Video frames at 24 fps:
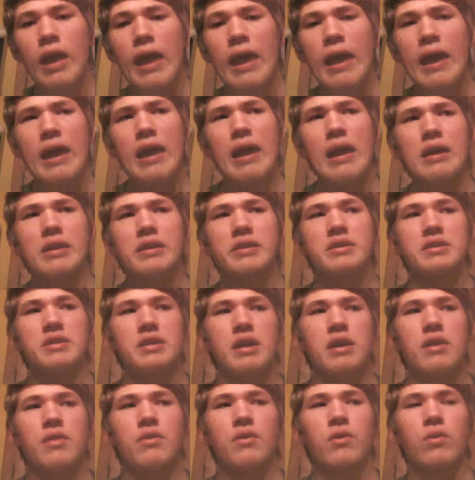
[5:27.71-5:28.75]
And
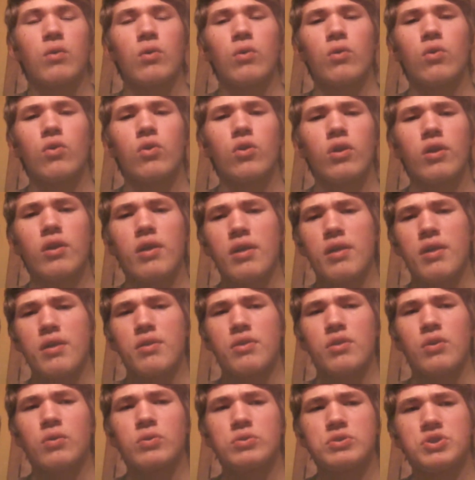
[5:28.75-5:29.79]
the
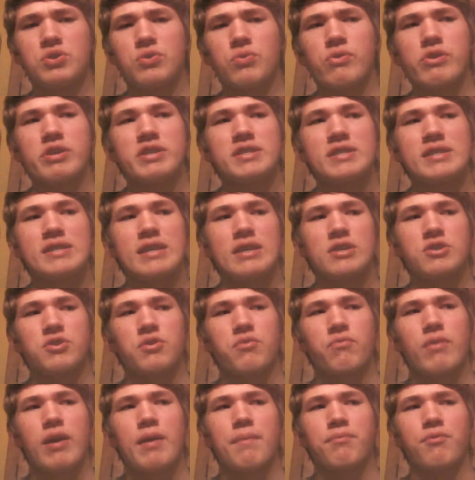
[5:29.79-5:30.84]
whole story is
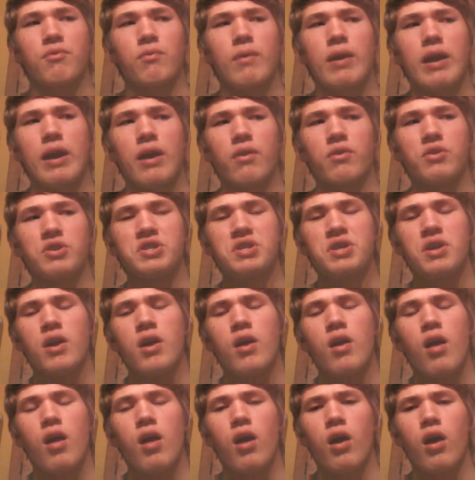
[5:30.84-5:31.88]
essentially wrapped around
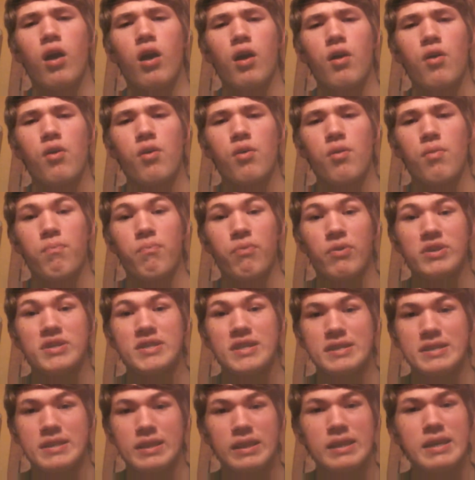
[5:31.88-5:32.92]

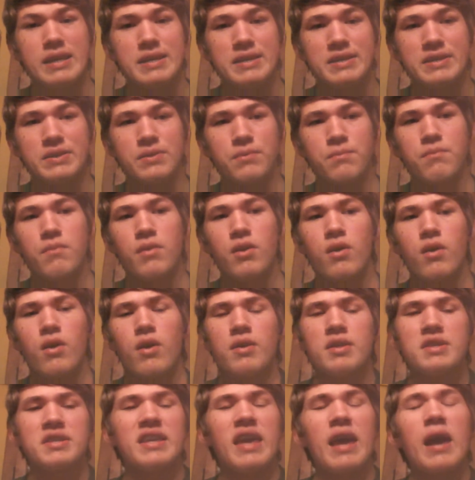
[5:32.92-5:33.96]
Princess Elise.
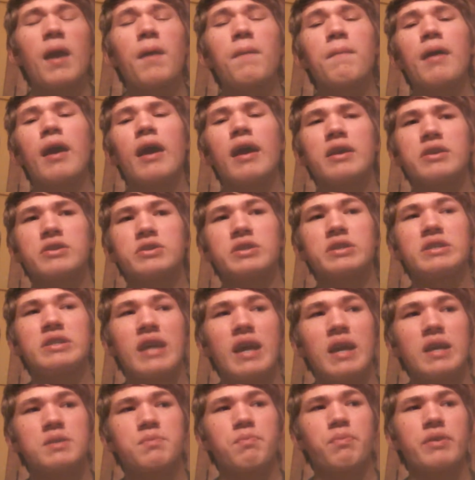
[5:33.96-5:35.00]
This game actually
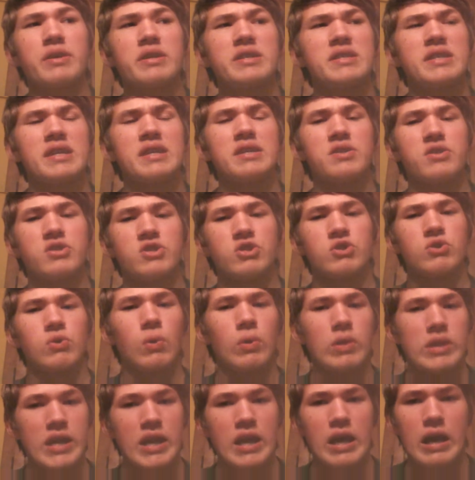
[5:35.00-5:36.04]
takes place in
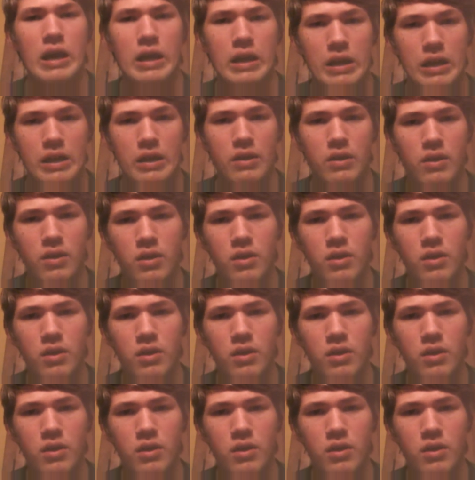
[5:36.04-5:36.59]
Soliana.